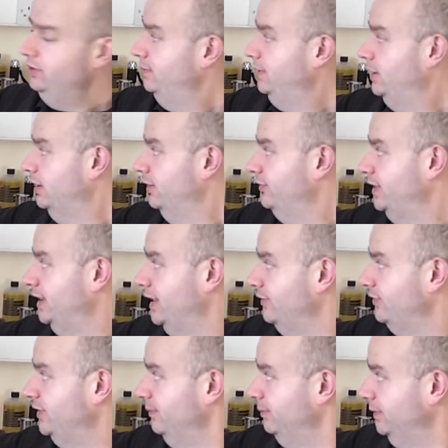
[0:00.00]
because the air
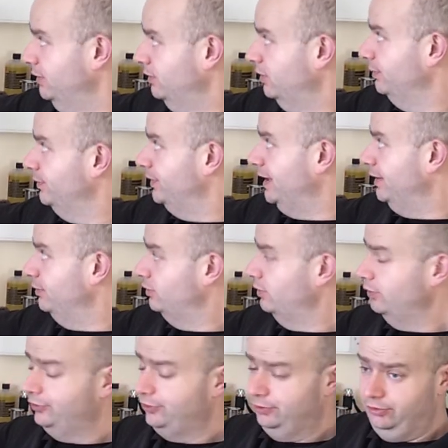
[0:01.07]
simply comes out,
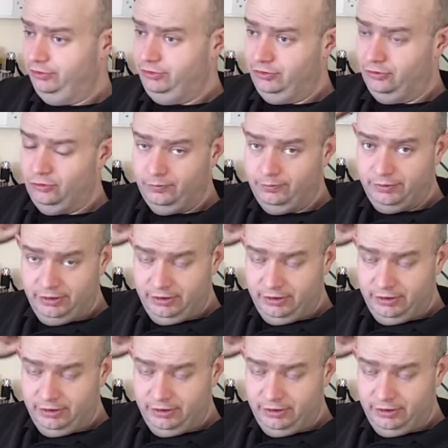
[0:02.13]
goes through a tube,